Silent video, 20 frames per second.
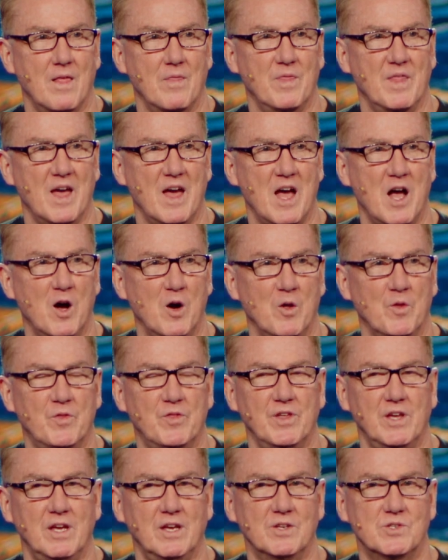The
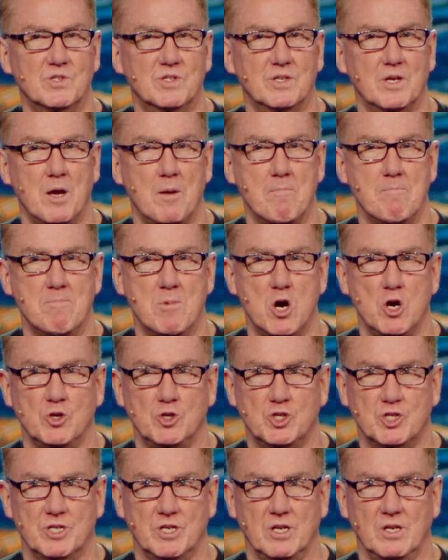healthiest
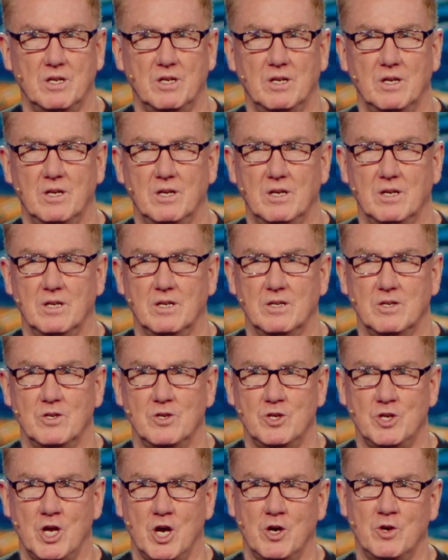emotion
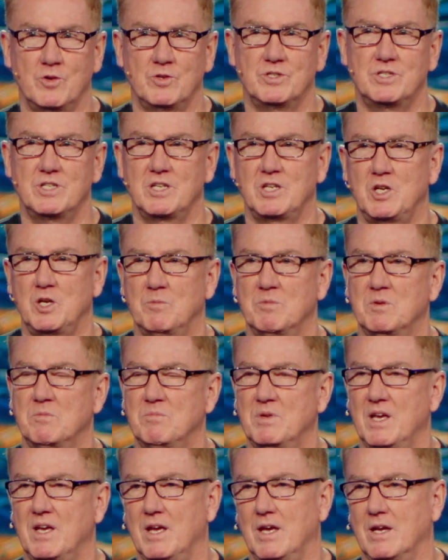known to human
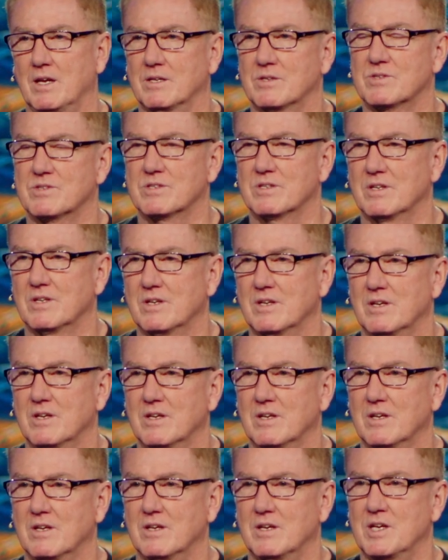beings
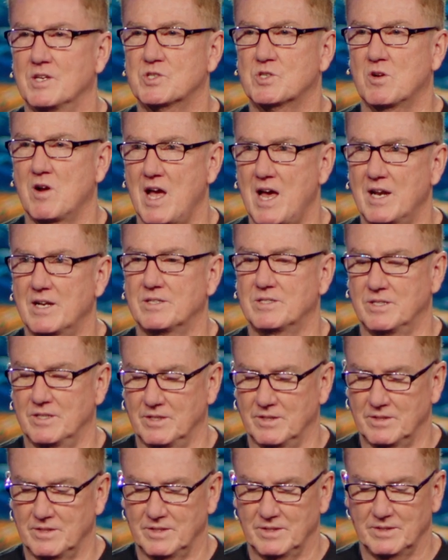is
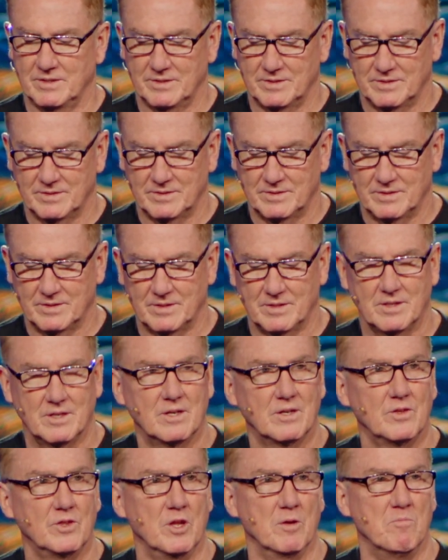gratitude.
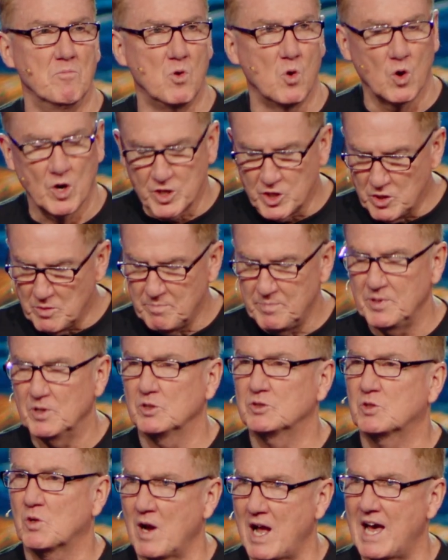The more you
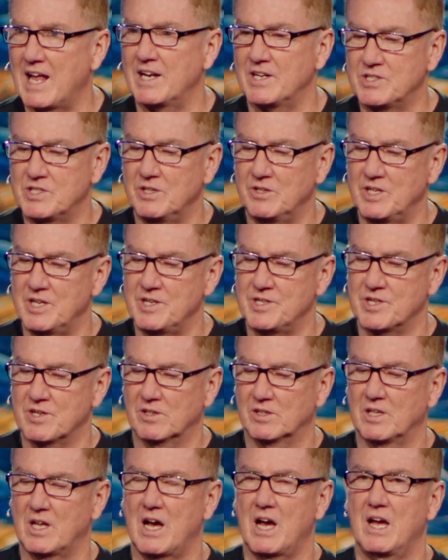build gratitude into
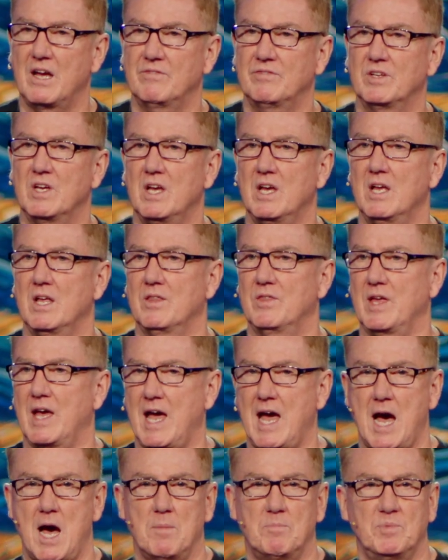your life, the
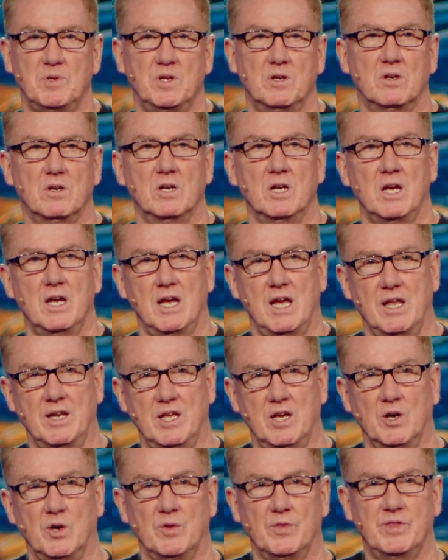happier and
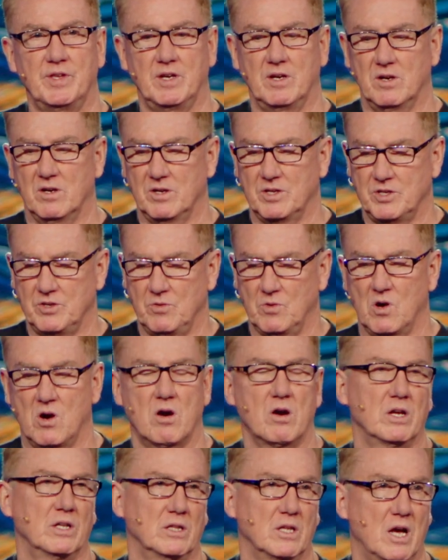healthier you
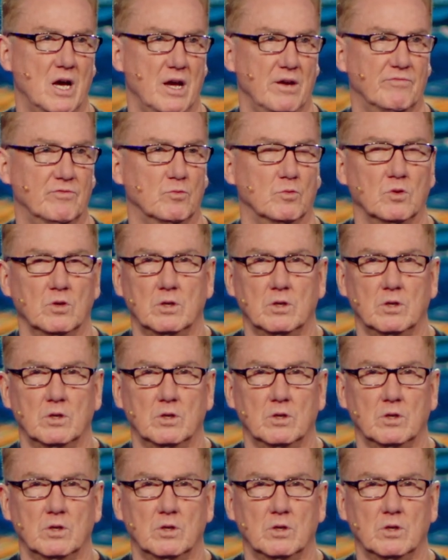are in life.